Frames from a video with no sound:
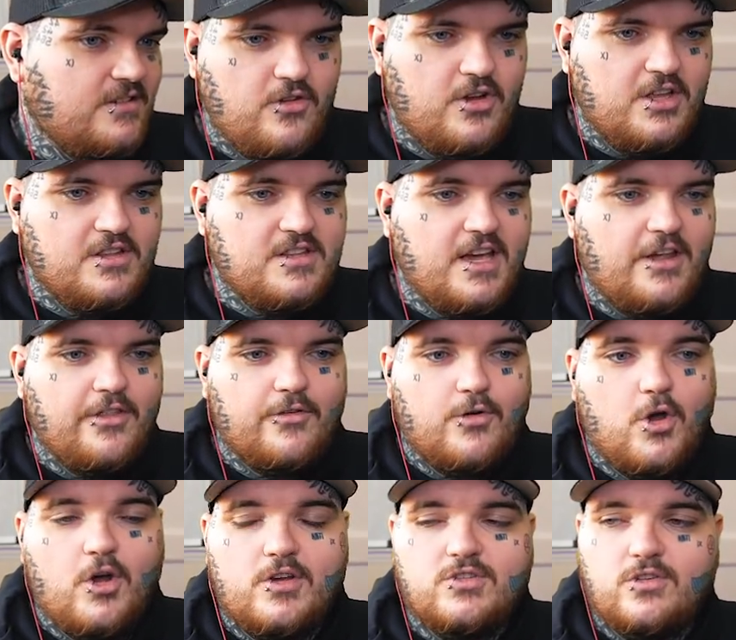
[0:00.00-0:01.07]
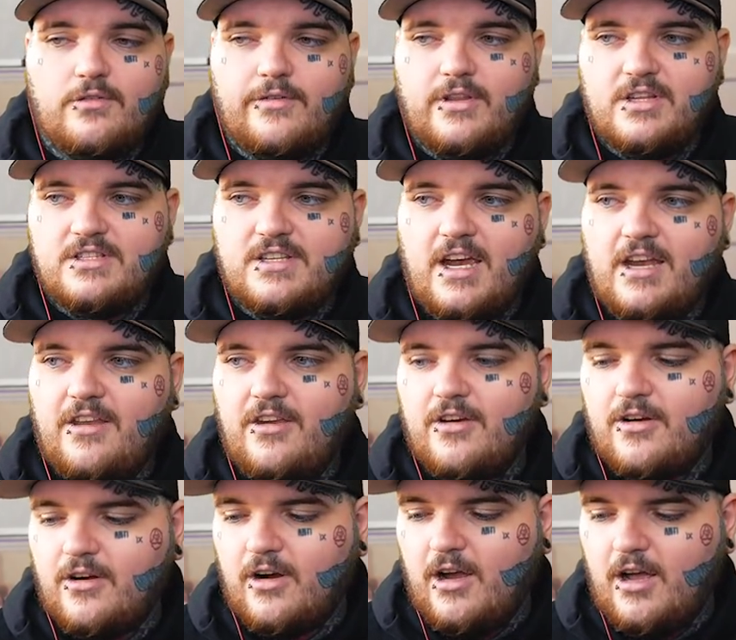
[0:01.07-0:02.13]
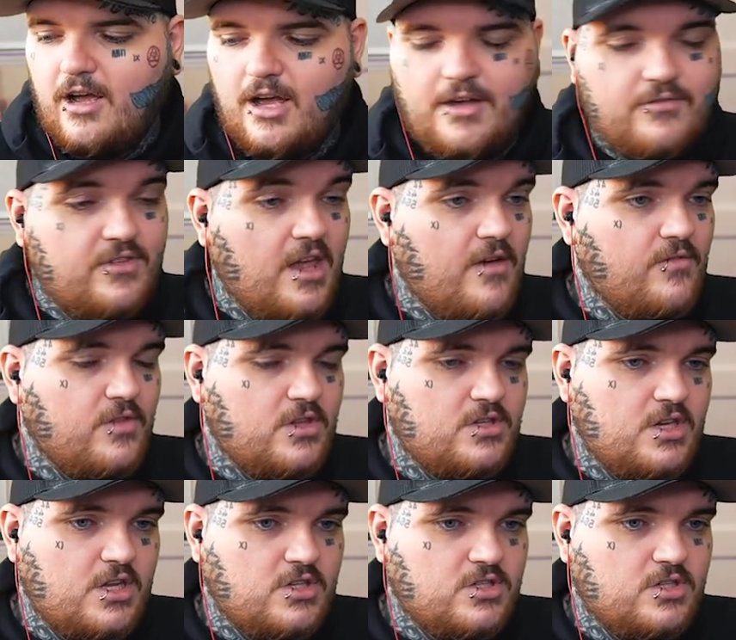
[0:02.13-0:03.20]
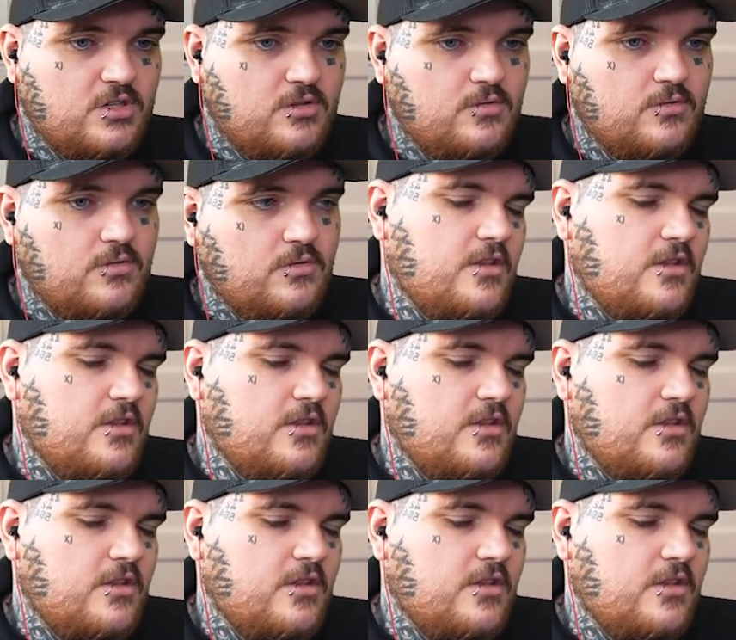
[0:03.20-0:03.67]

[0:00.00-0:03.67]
You can tell the rocks over at the side here have definitely changed too.